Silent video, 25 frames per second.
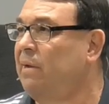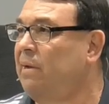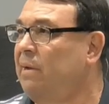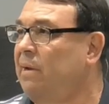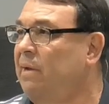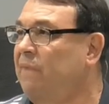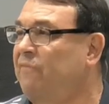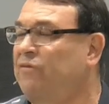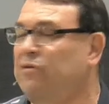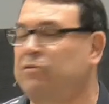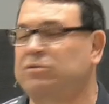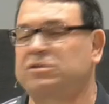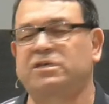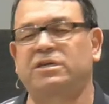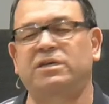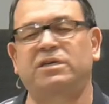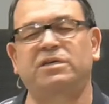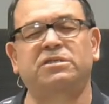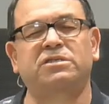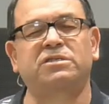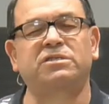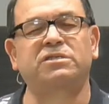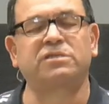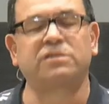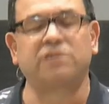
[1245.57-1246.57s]
Folks, it is
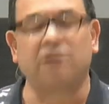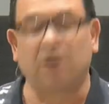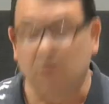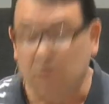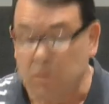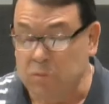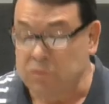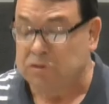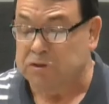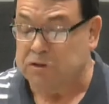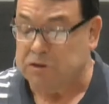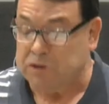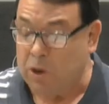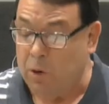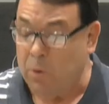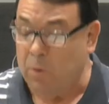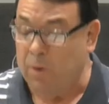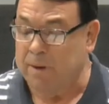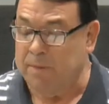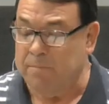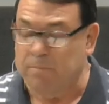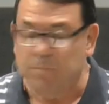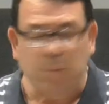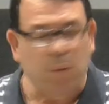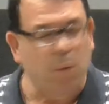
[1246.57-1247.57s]
so, so
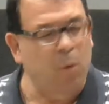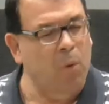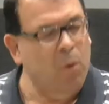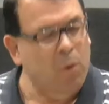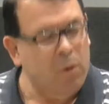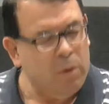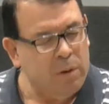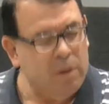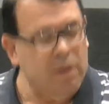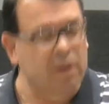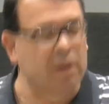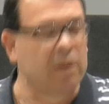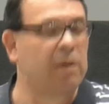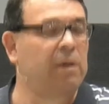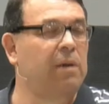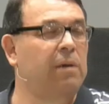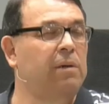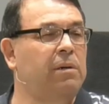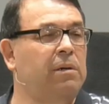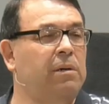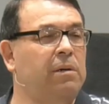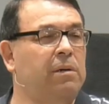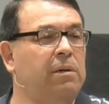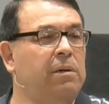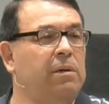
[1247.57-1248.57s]
important
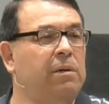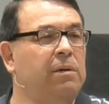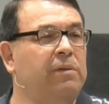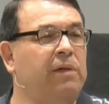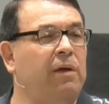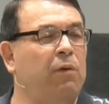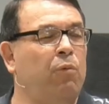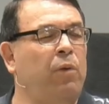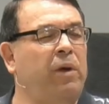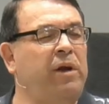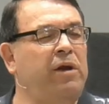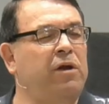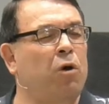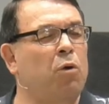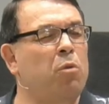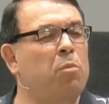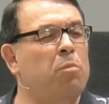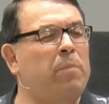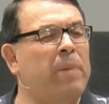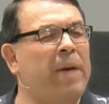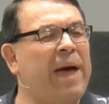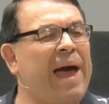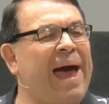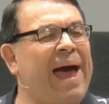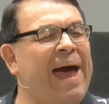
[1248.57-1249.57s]
that we don't
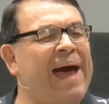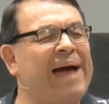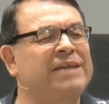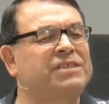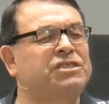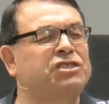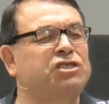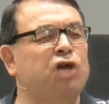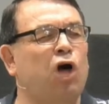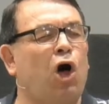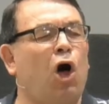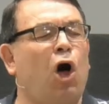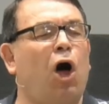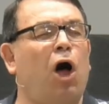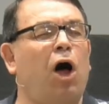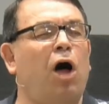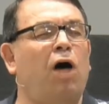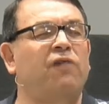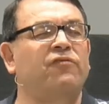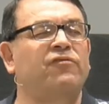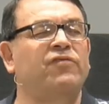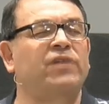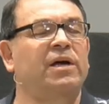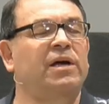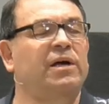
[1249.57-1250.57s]
pass off
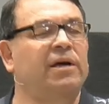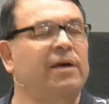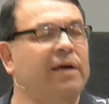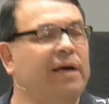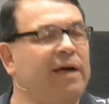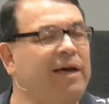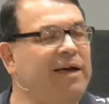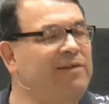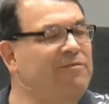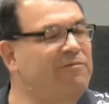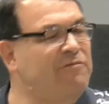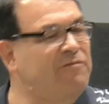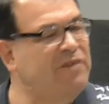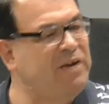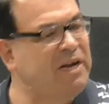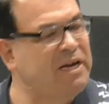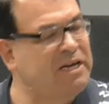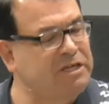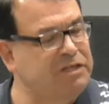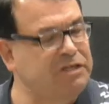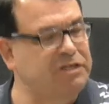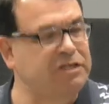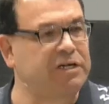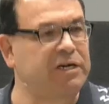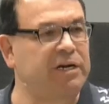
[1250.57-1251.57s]

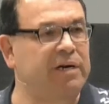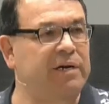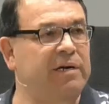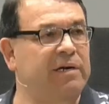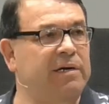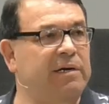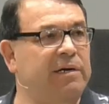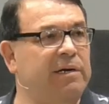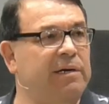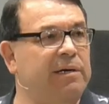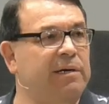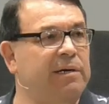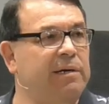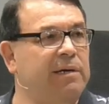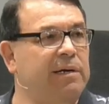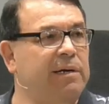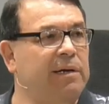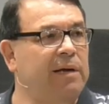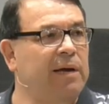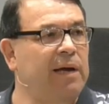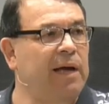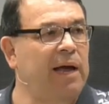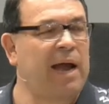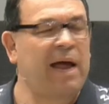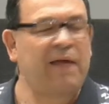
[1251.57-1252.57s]
conviction.
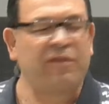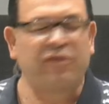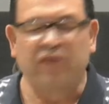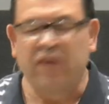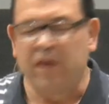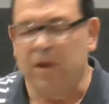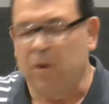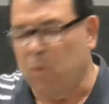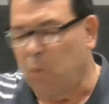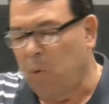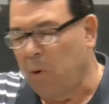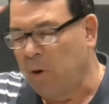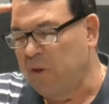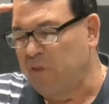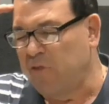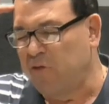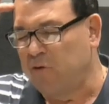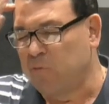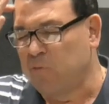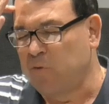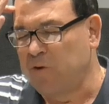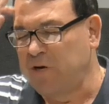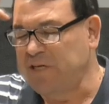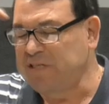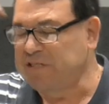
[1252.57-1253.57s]
And I think one of the
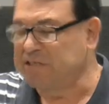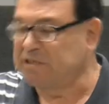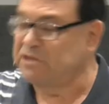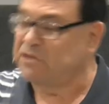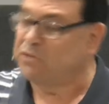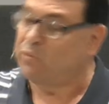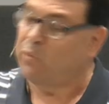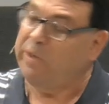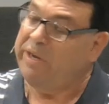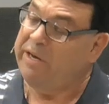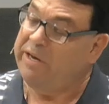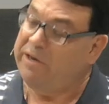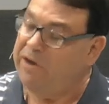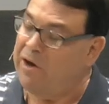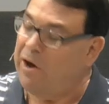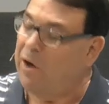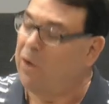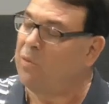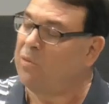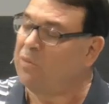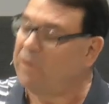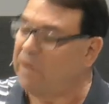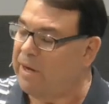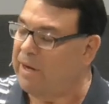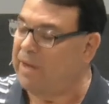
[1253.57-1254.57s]
reasons we don't
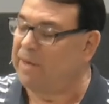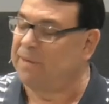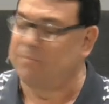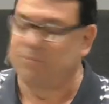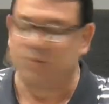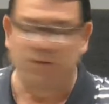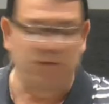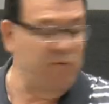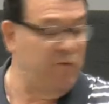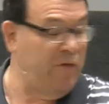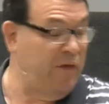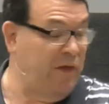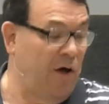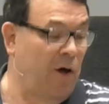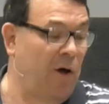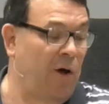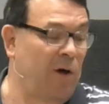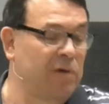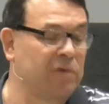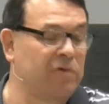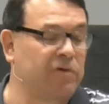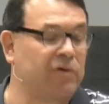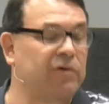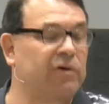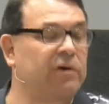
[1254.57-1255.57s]
come to the
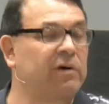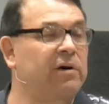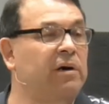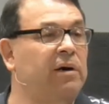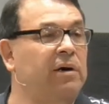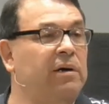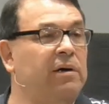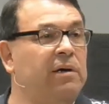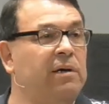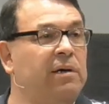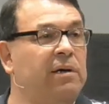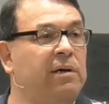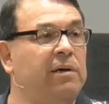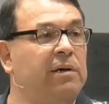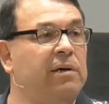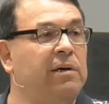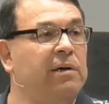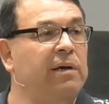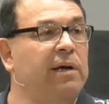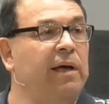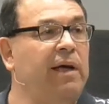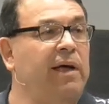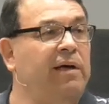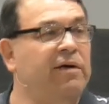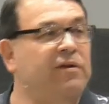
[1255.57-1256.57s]
altar
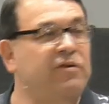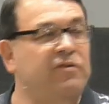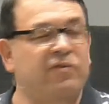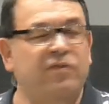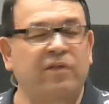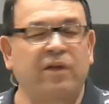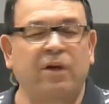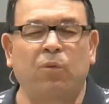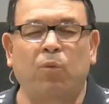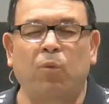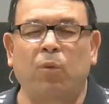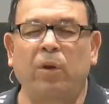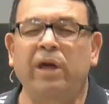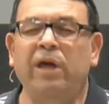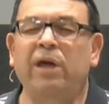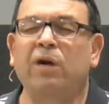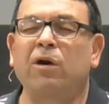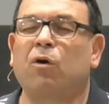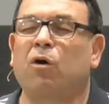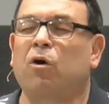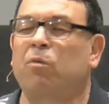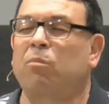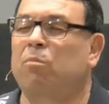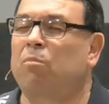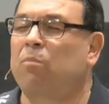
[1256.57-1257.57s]
is that we
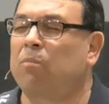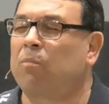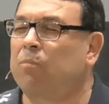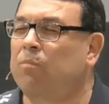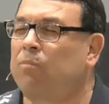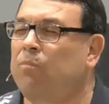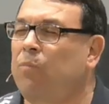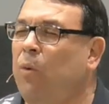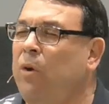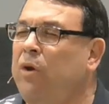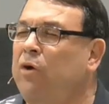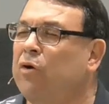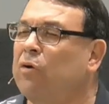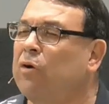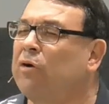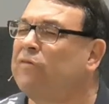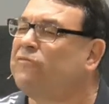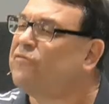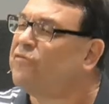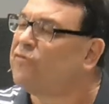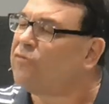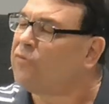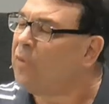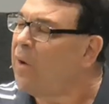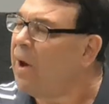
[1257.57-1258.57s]
are
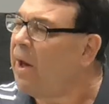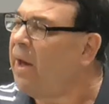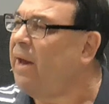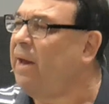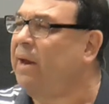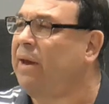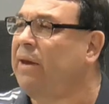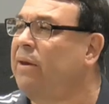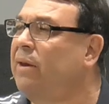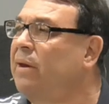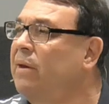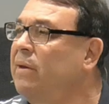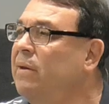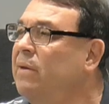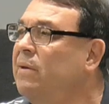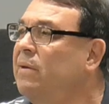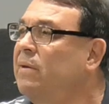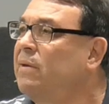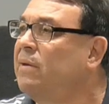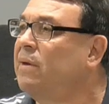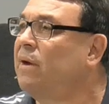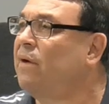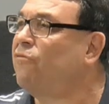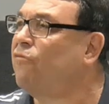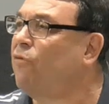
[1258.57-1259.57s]
afraid
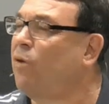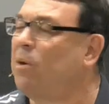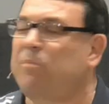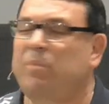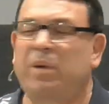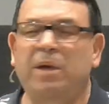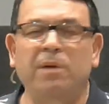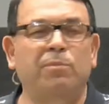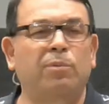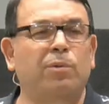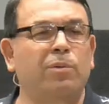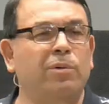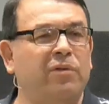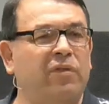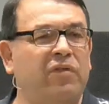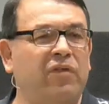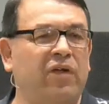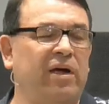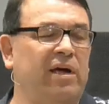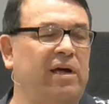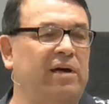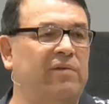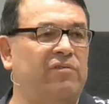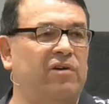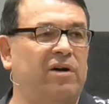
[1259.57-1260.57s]
of what people would
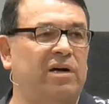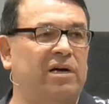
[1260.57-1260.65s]
think of us.